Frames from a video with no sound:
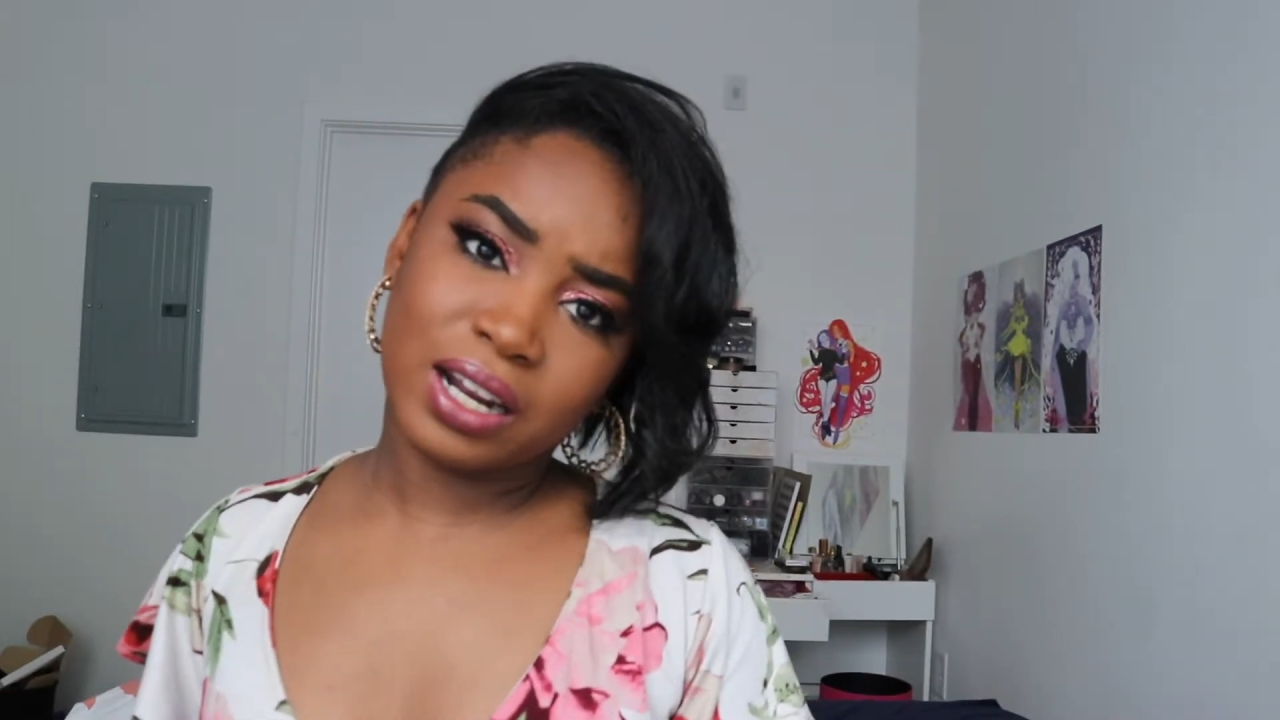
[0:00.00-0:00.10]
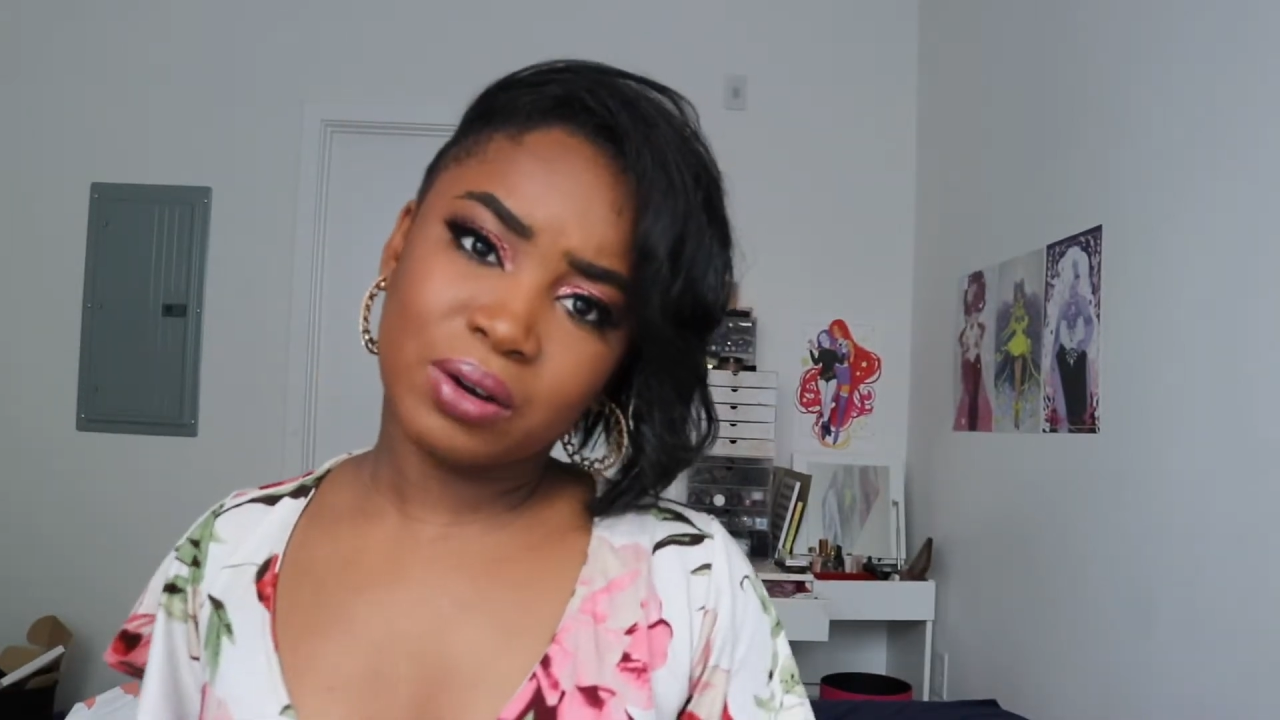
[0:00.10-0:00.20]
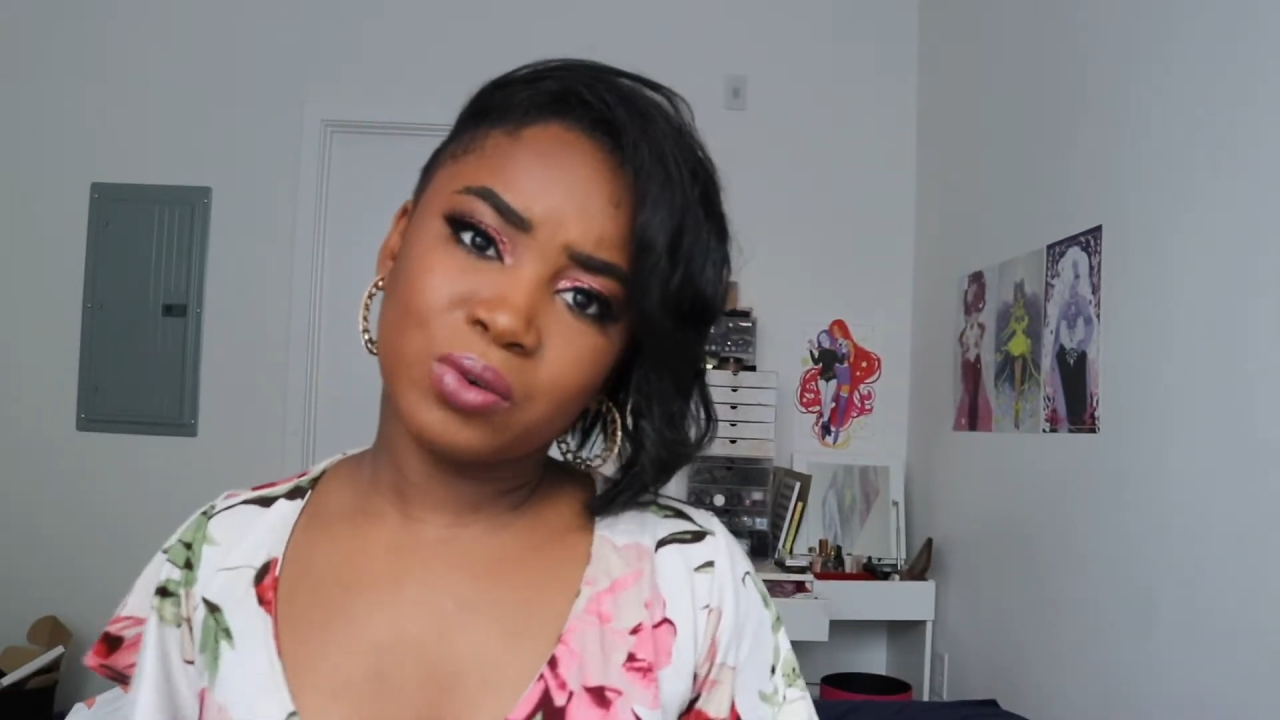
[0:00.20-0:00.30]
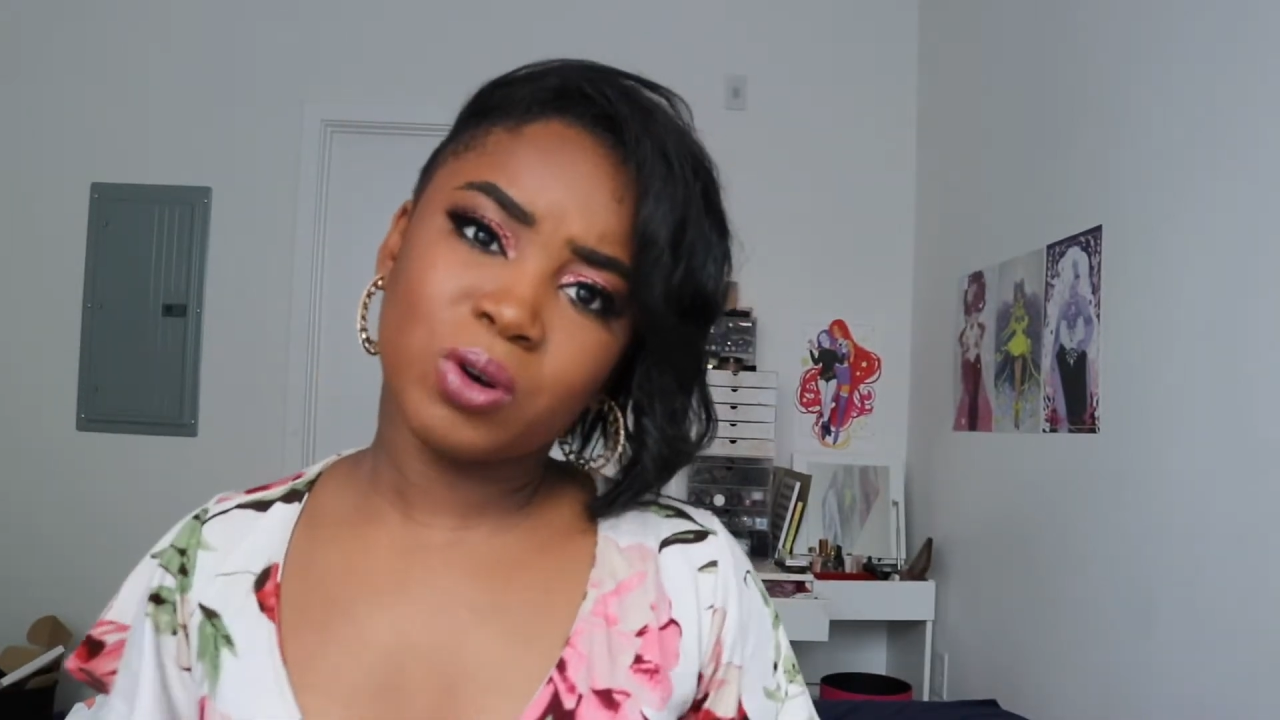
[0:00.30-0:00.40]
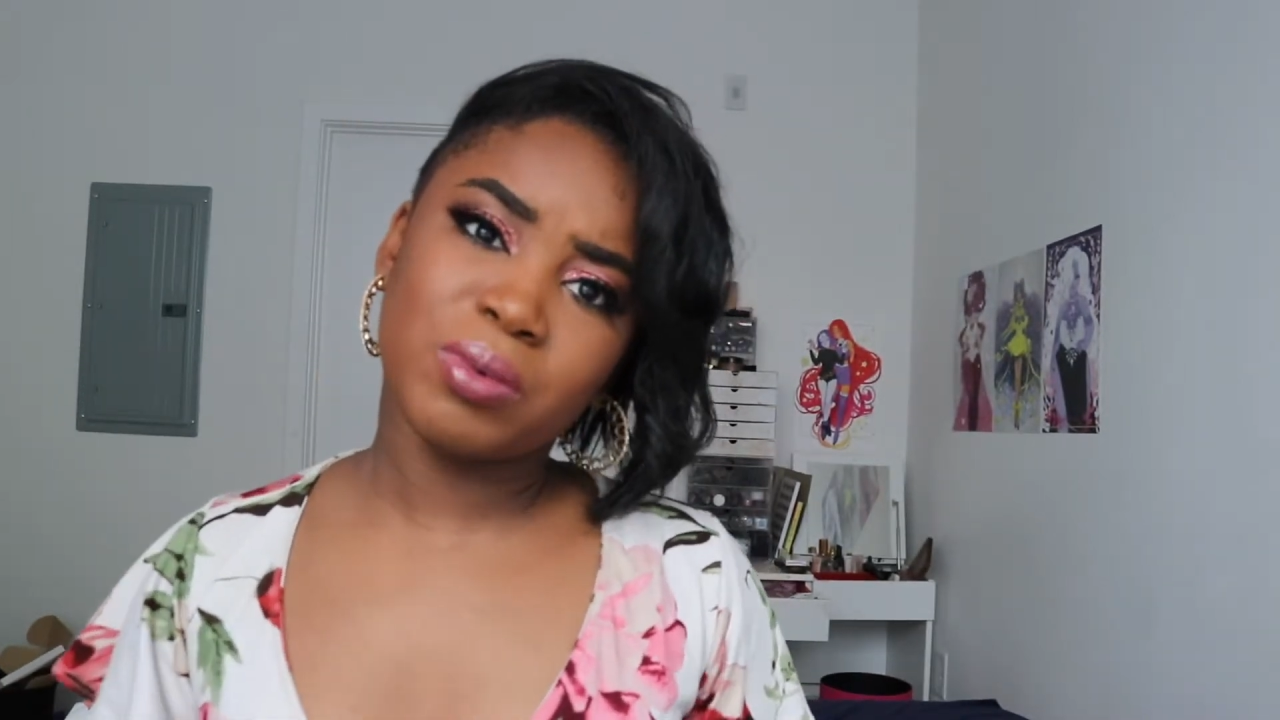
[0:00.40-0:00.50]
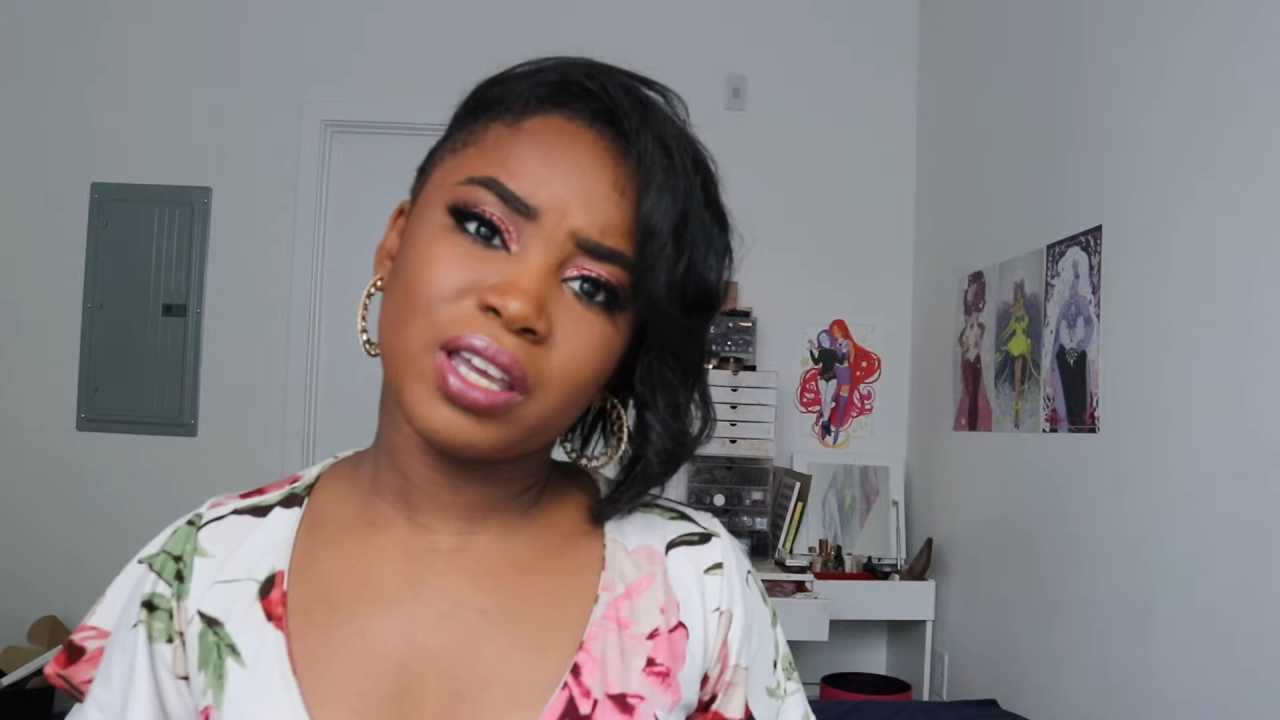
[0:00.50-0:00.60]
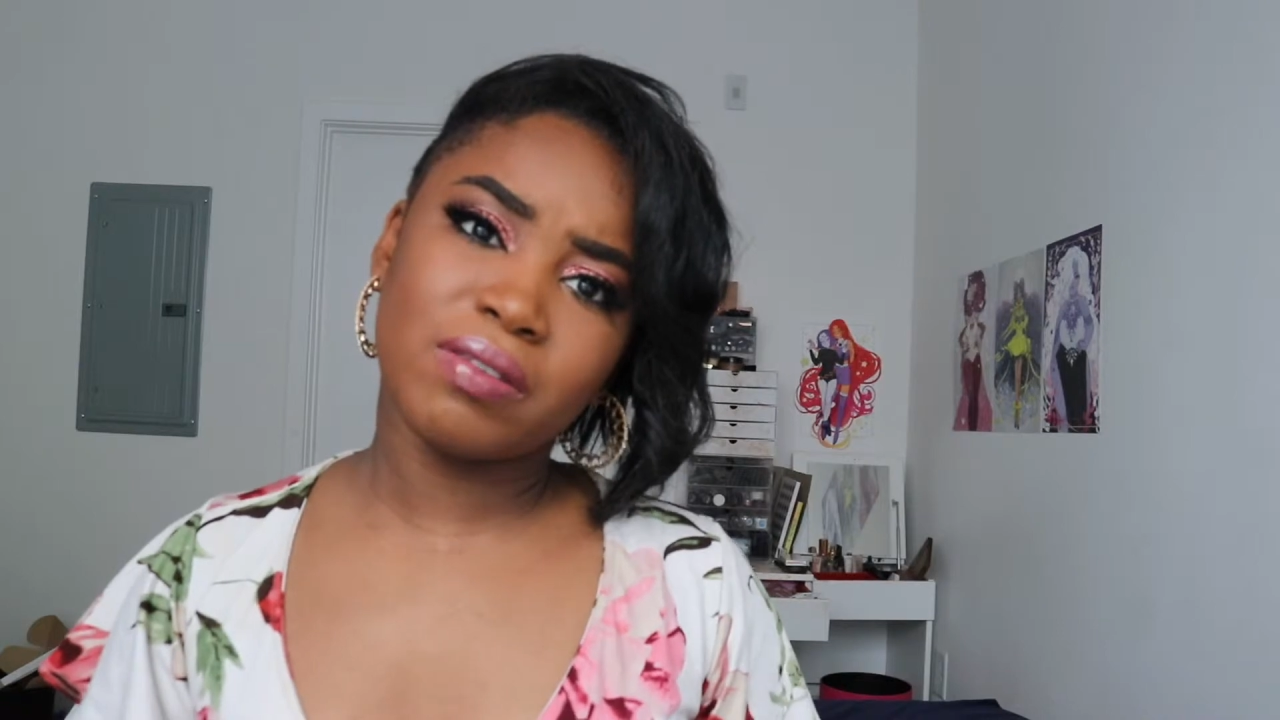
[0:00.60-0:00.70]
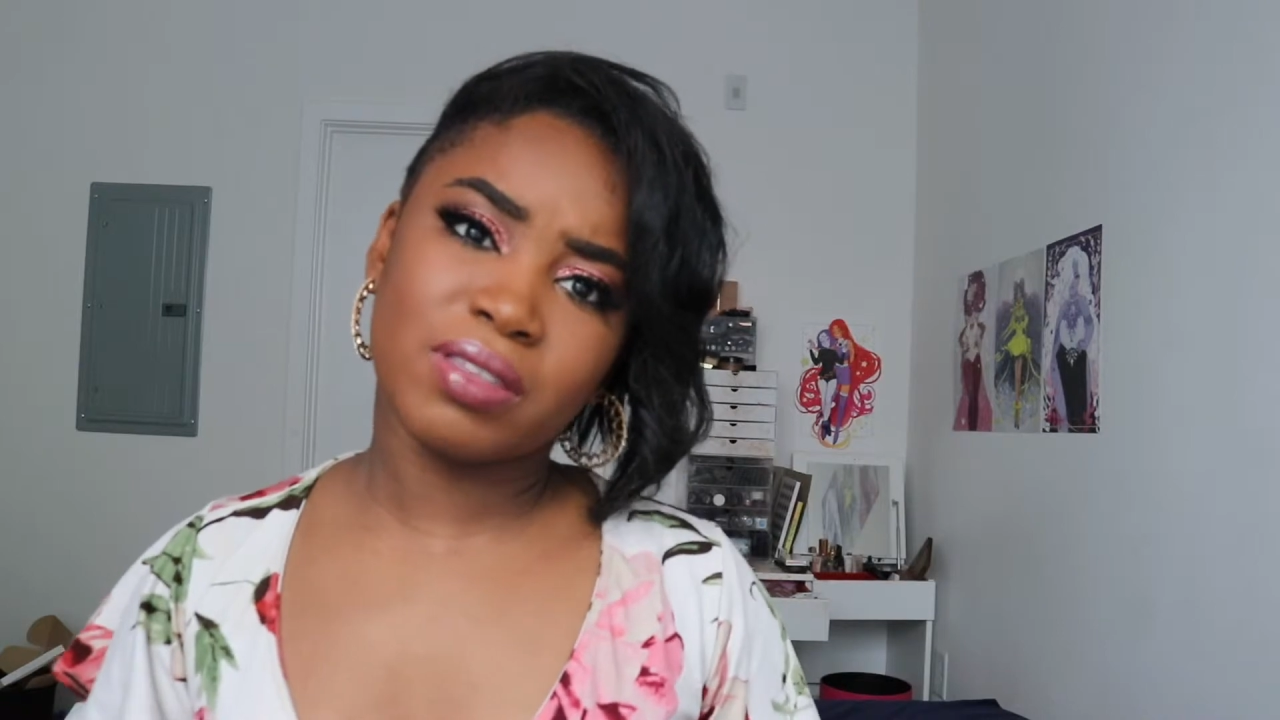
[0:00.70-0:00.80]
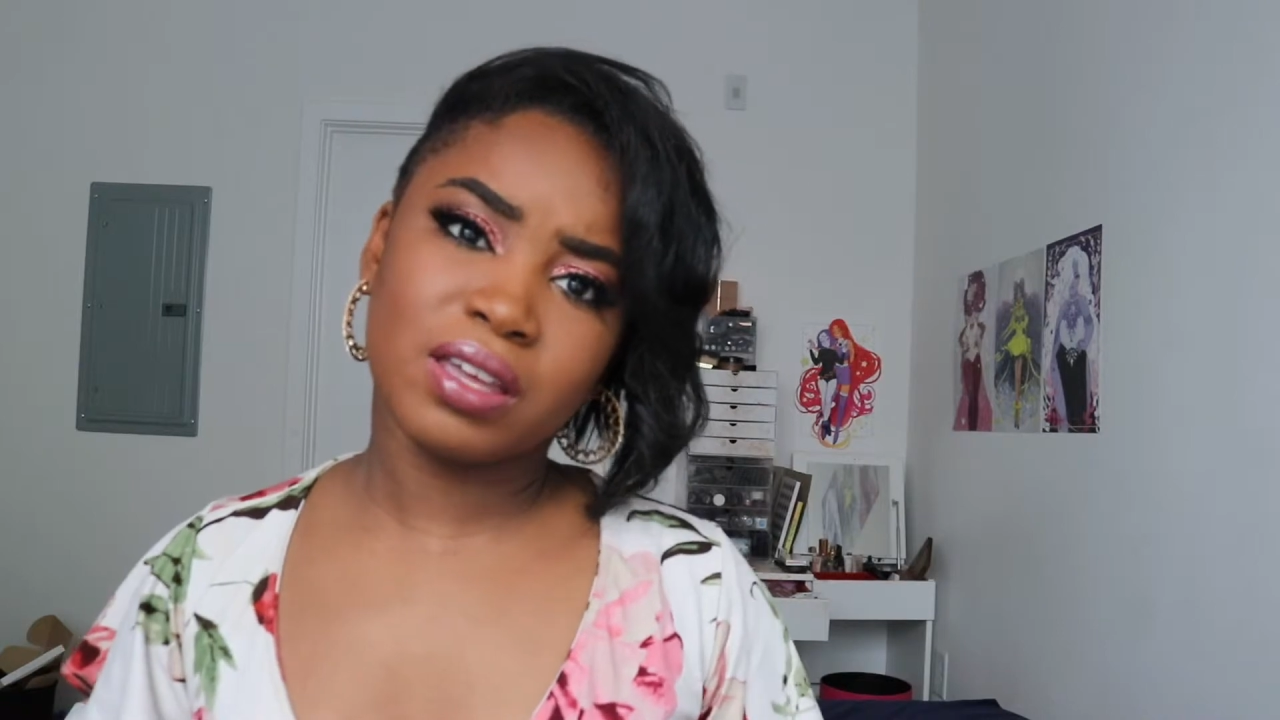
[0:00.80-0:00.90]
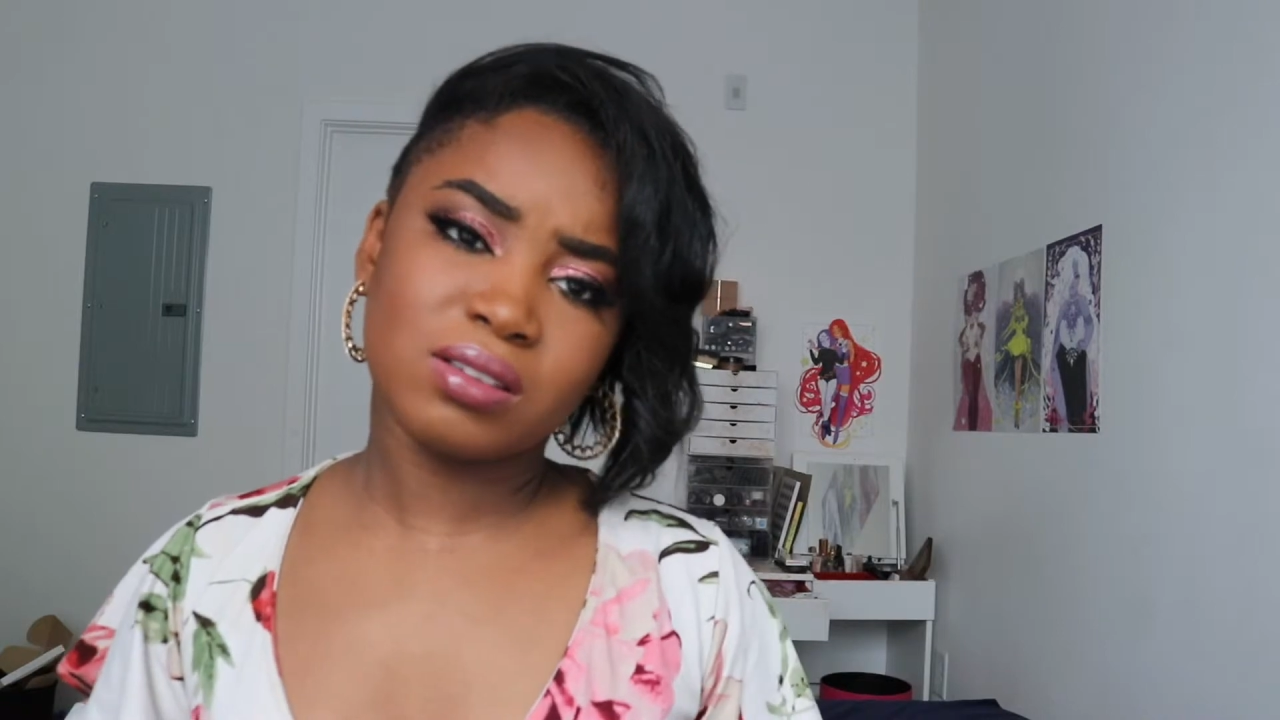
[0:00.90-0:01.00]
I don't normally
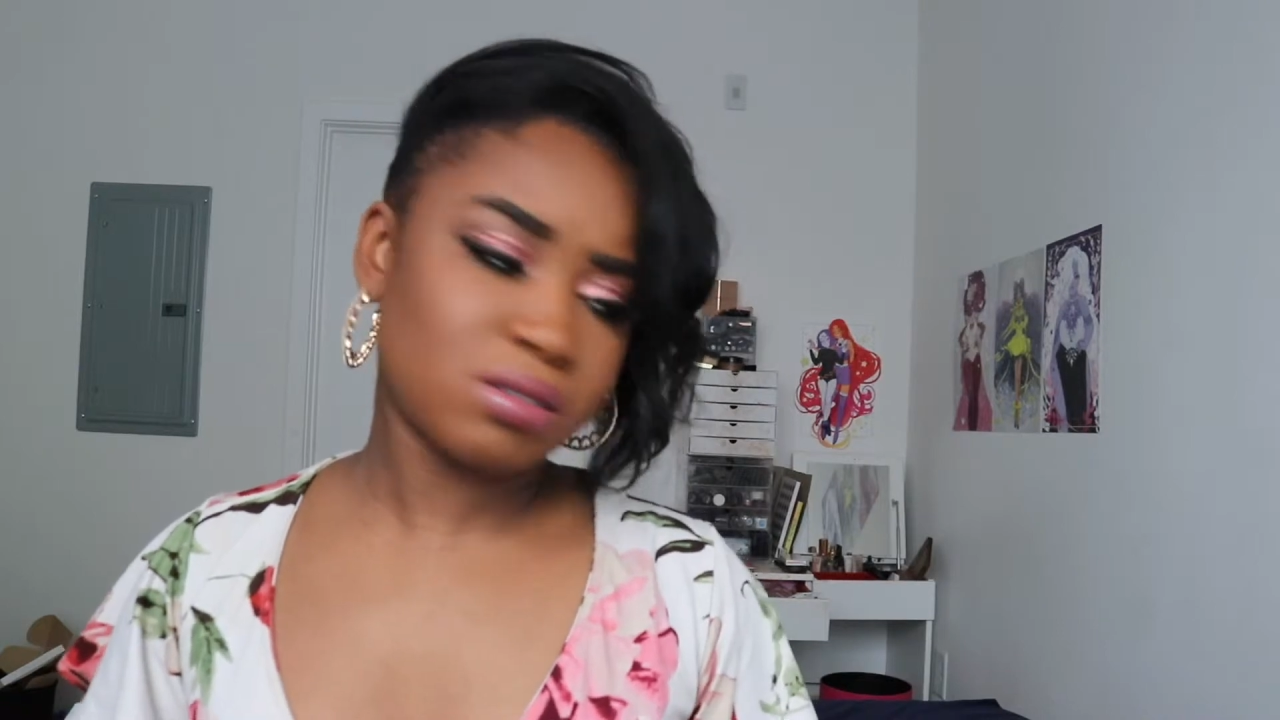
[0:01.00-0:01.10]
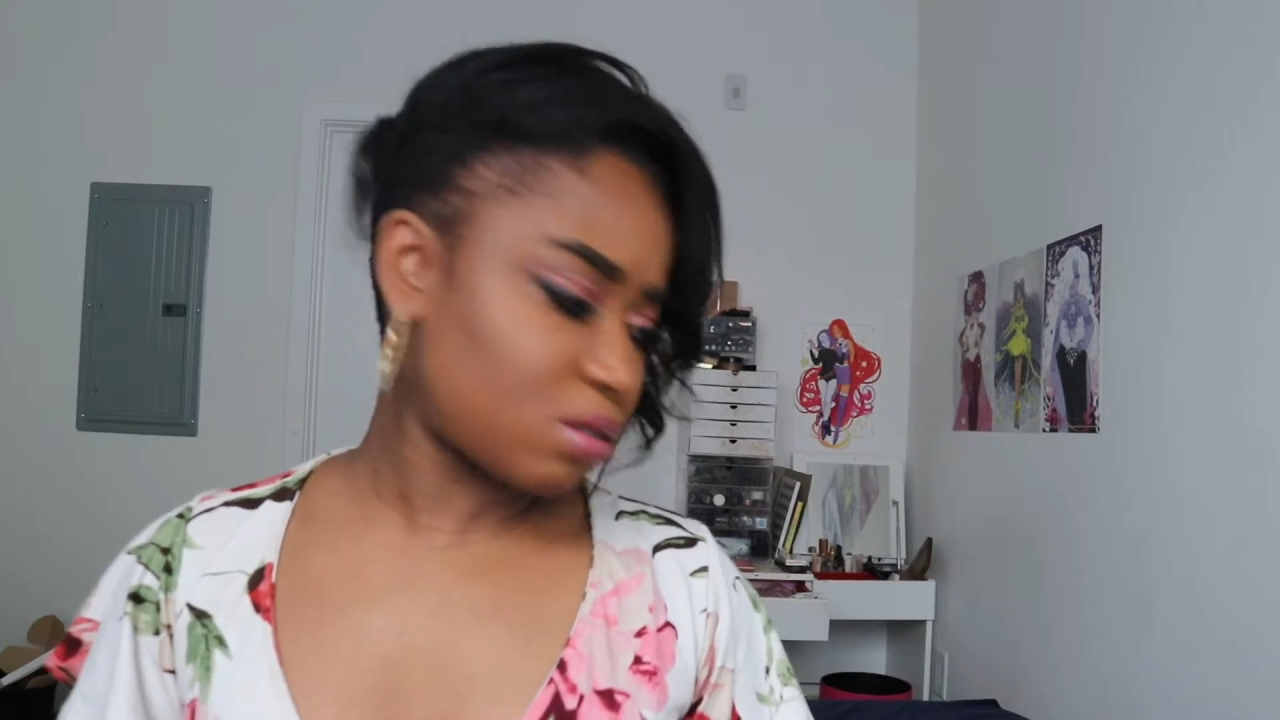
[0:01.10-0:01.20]
give things